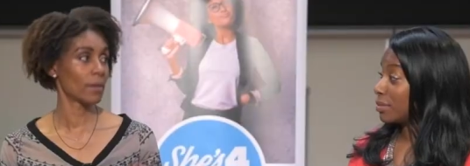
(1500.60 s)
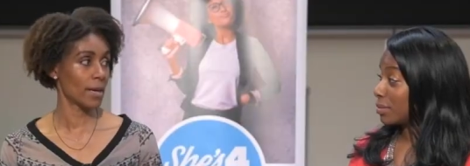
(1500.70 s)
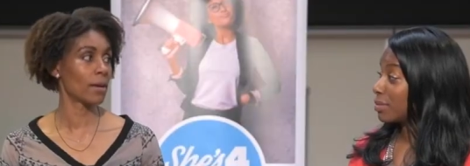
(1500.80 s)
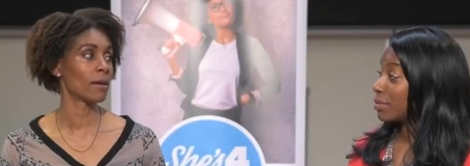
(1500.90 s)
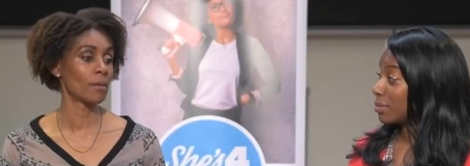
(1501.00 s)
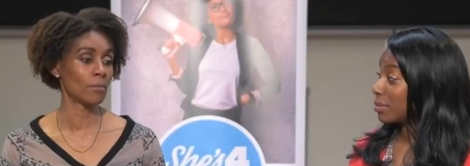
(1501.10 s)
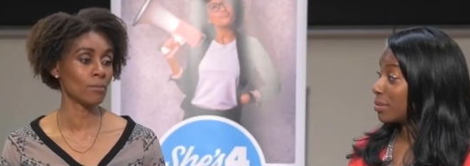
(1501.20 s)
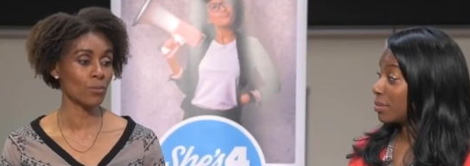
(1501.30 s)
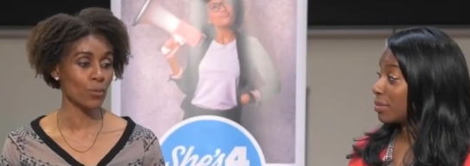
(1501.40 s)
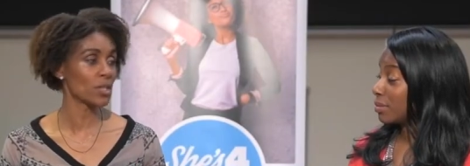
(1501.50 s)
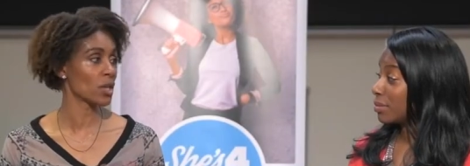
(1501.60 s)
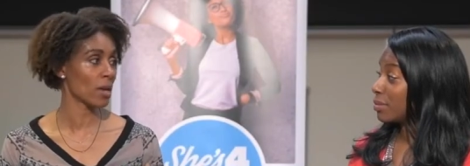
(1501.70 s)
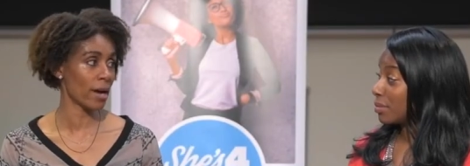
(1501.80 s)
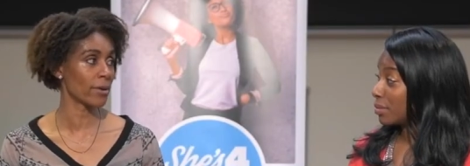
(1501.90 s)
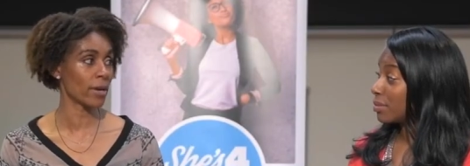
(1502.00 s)
Speaker 1: um, reaching
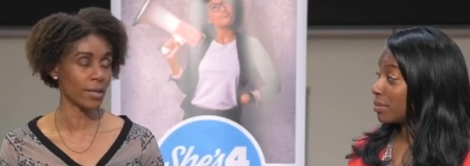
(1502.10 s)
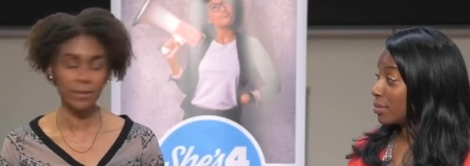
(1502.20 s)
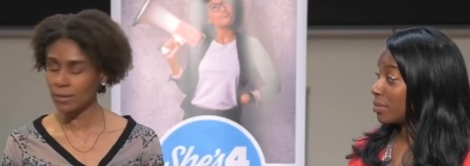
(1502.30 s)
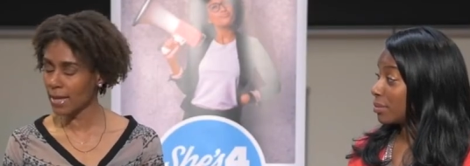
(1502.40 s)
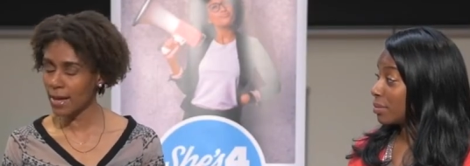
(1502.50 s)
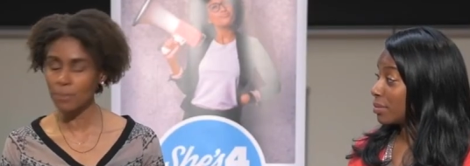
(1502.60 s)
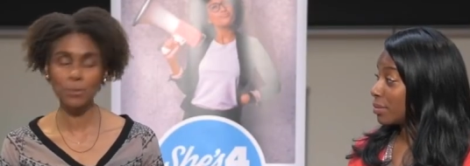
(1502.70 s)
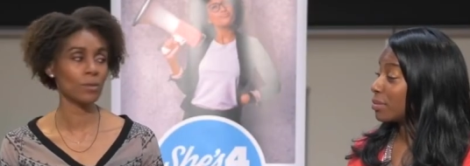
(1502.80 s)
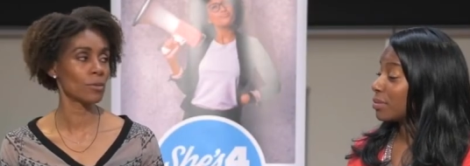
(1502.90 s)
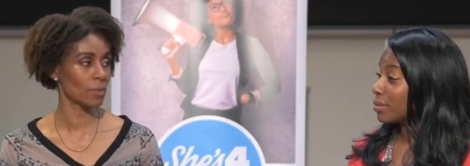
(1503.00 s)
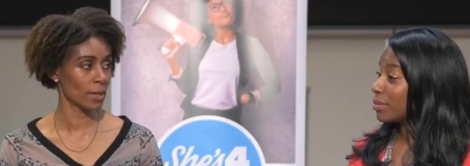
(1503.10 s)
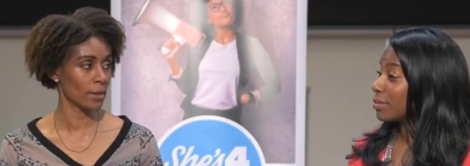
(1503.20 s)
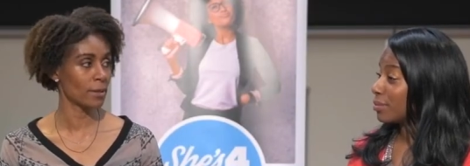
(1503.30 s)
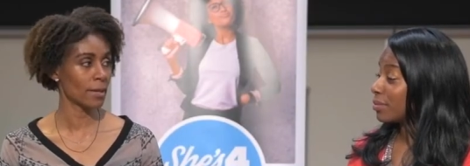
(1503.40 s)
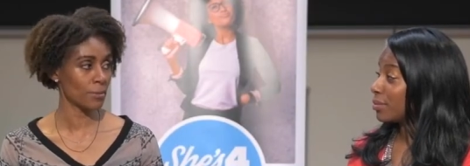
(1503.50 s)
higher heights. Absolutely.
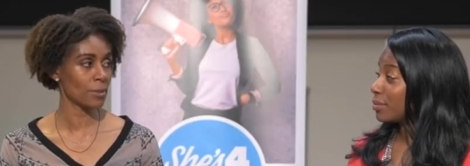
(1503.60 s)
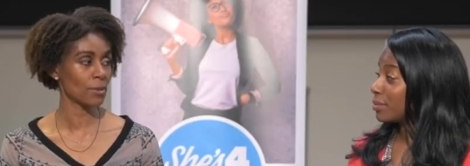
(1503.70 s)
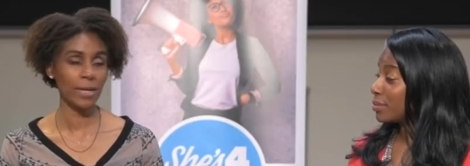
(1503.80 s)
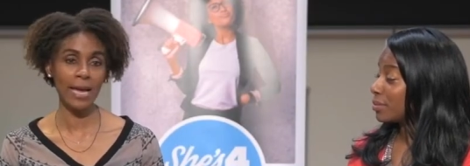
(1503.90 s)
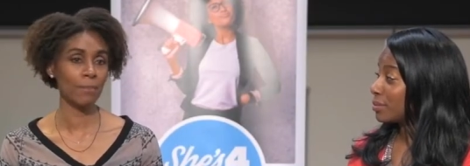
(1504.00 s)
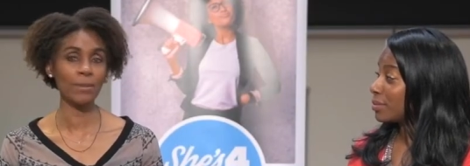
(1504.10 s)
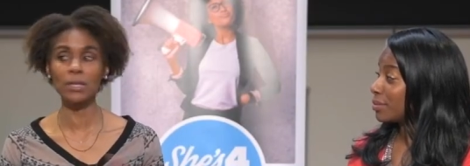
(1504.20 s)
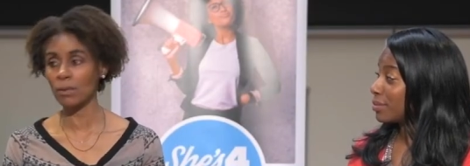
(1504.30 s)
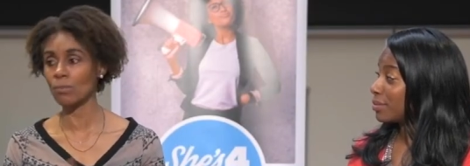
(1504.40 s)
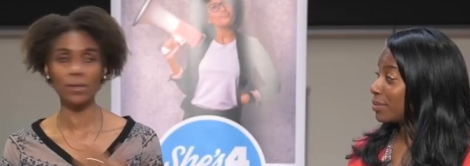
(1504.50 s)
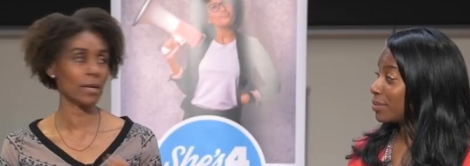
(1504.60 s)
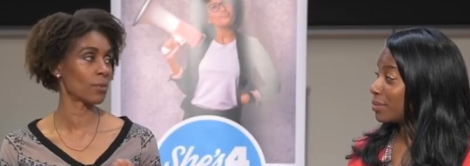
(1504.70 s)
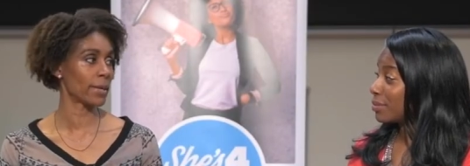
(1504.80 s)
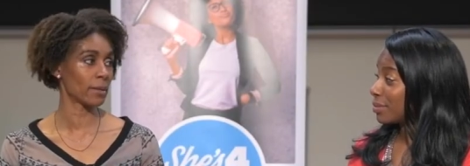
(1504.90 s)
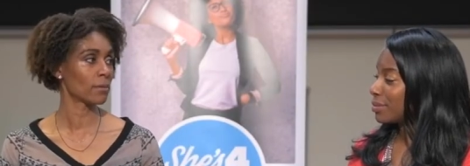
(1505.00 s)
Absolutely, it can't be done
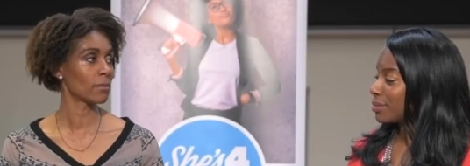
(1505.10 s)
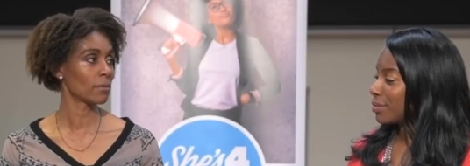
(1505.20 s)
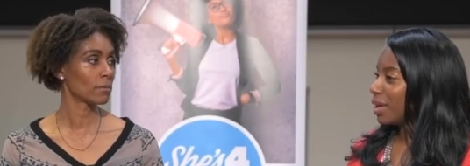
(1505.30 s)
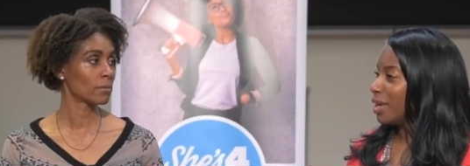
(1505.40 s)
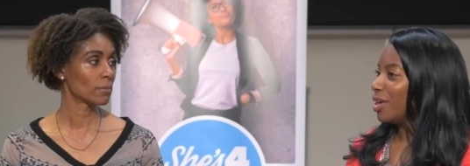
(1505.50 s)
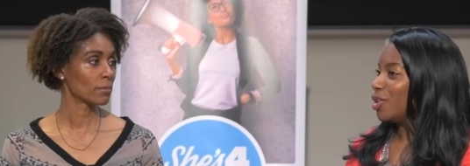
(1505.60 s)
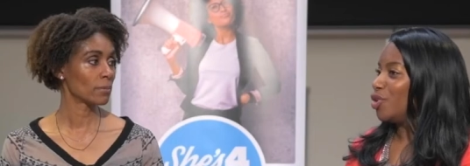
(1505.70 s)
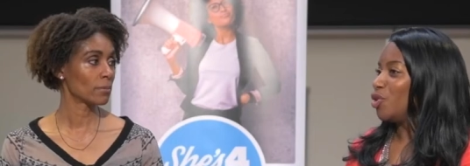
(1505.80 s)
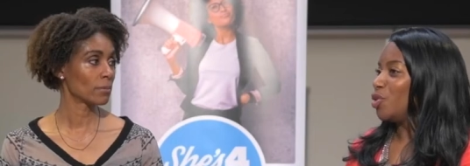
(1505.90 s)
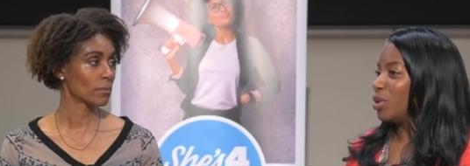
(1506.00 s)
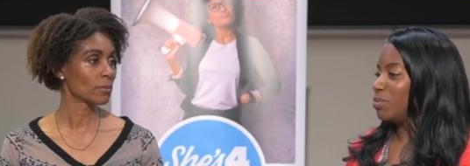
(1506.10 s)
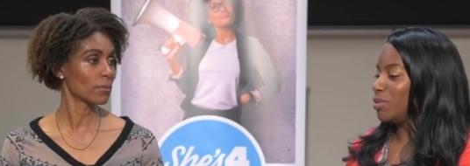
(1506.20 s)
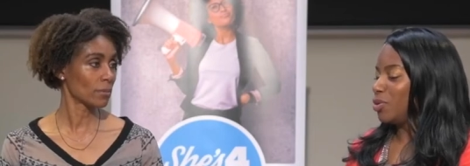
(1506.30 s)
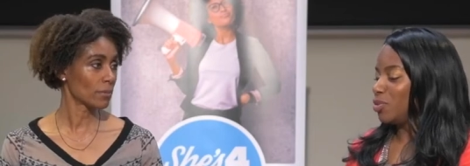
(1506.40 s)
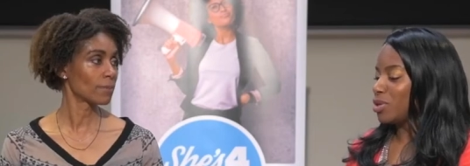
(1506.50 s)
without men.
Speaker 2: You know, you went.
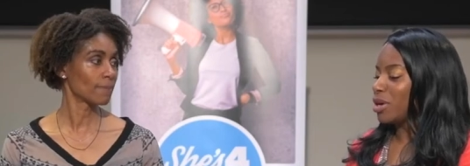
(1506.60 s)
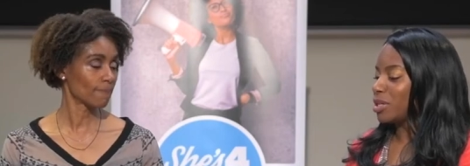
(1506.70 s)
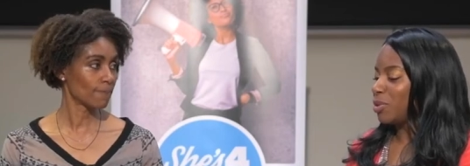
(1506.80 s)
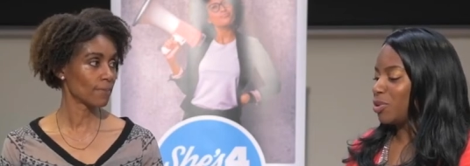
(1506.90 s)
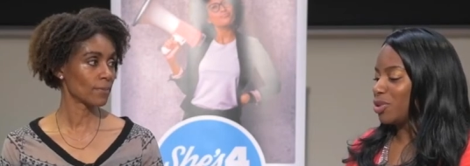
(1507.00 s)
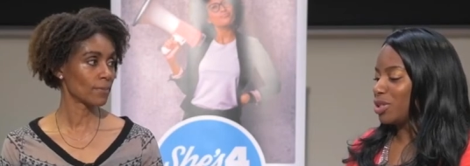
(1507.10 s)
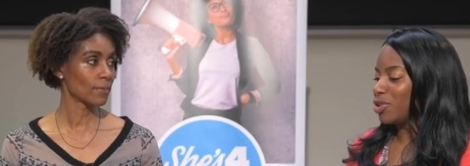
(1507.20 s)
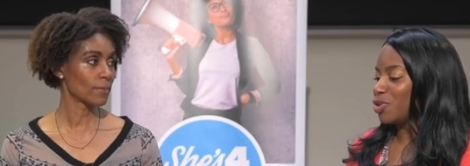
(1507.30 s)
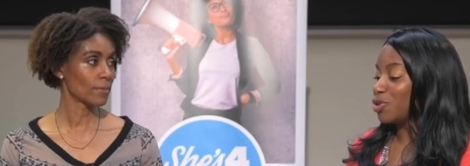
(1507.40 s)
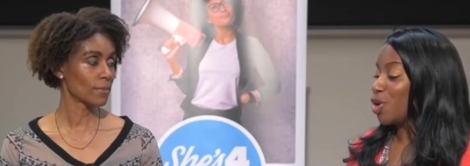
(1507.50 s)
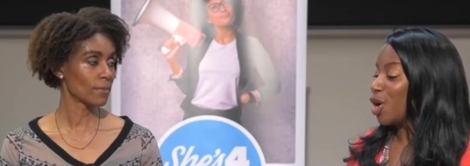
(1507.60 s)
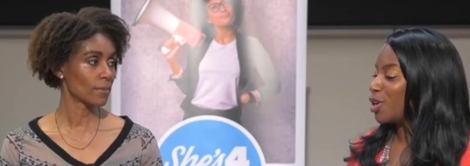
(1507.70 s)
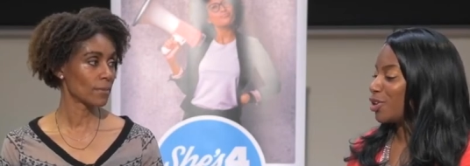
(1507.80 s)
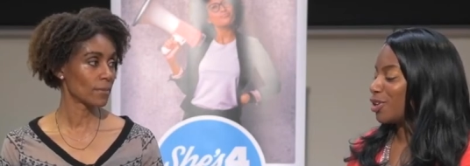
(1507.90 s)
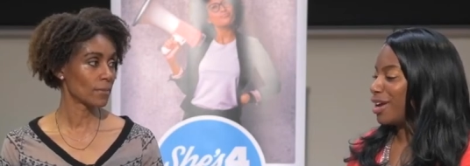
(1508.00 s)
You talked about earlier your
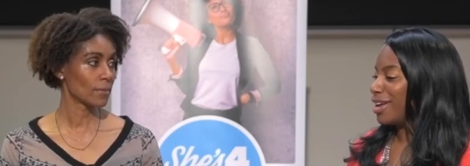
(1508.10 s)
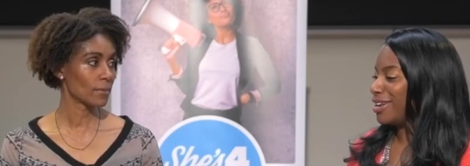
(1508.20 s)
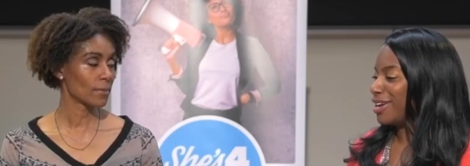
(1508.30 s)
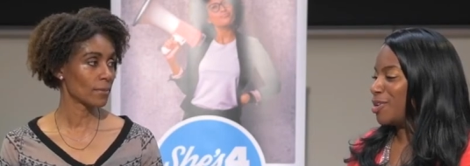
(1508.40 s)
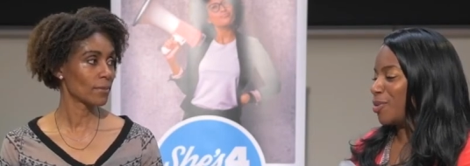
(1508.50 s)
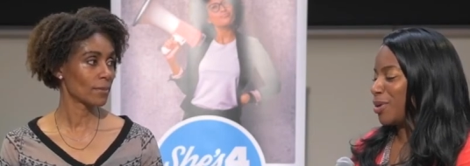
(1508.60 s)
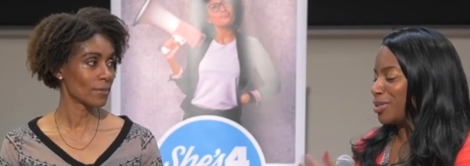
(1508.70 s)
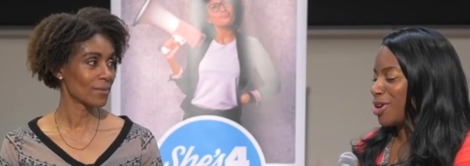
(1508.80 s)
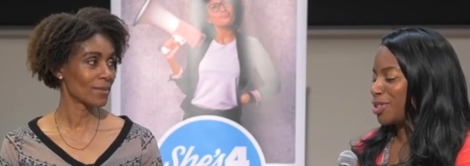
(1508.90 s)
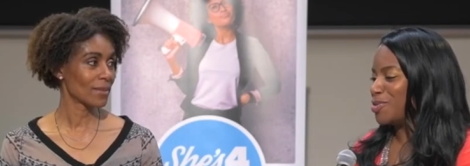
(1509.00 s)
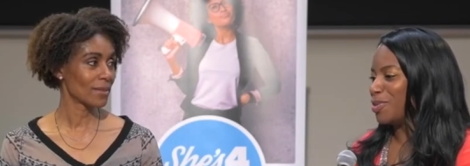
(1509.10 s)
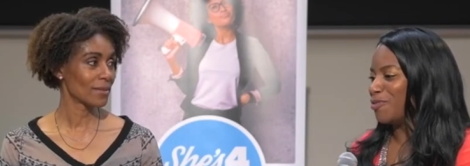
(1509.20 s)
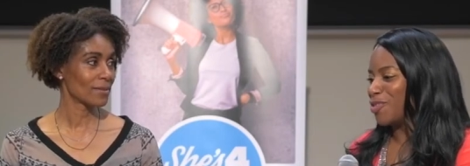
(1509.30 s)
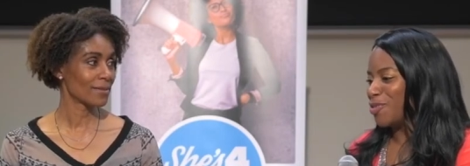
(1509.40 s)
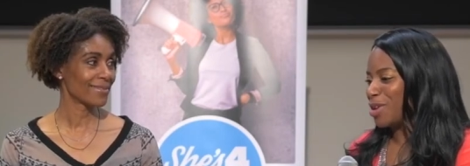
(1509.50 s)
daughter, and I know when I talked to you on the
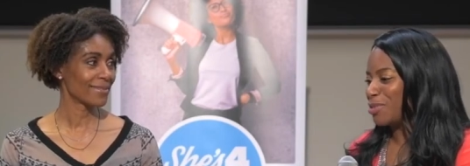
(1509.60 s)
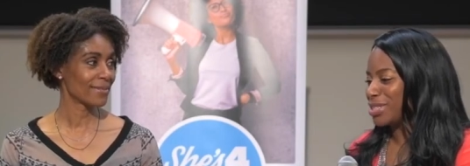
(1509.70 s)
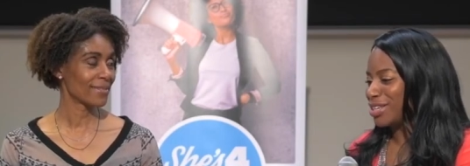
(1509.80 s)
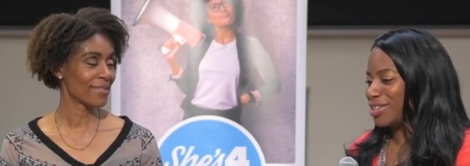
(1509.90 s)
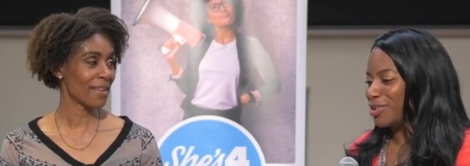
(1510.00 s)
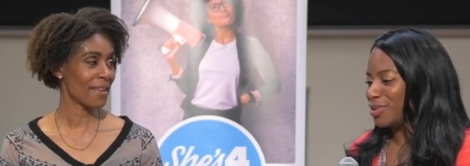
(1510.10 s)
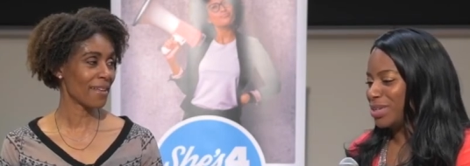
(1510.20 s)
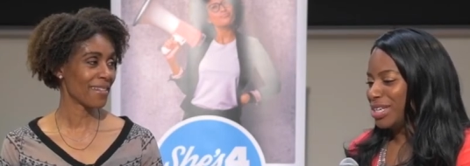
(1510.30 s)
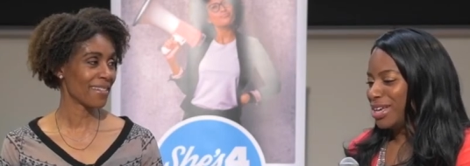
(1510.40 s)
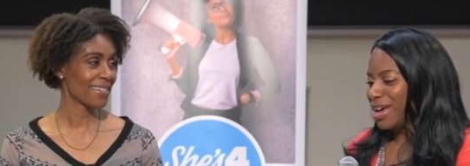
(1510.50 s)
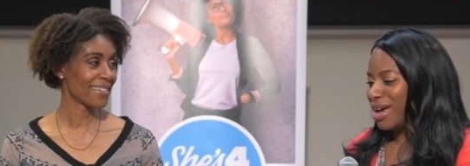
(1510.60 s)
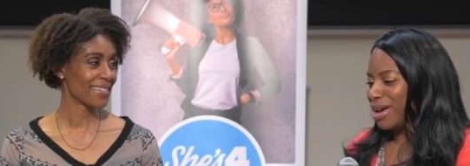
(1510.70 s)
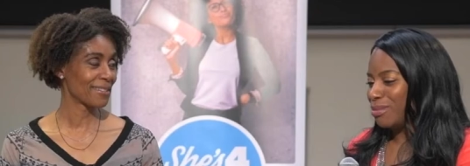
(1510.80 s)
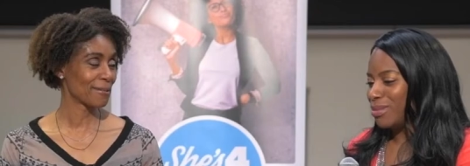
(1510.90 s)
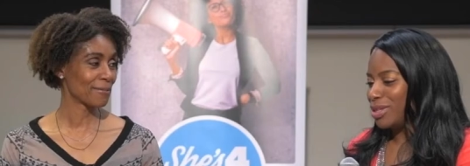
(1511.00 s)
phone, I was like, you know,
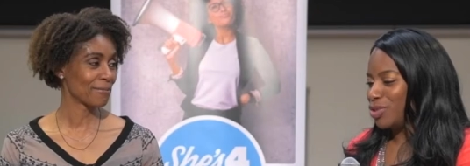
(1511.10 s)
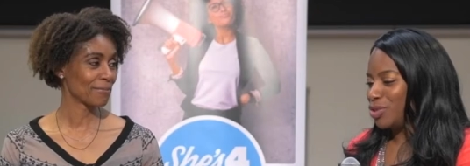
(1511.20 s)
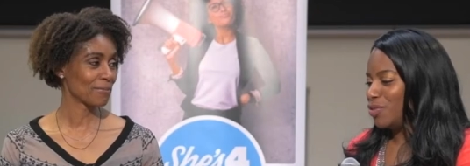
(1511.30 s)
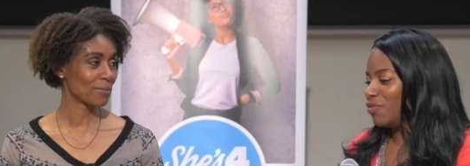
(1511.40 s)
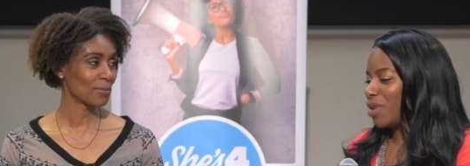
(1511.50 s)
um, you've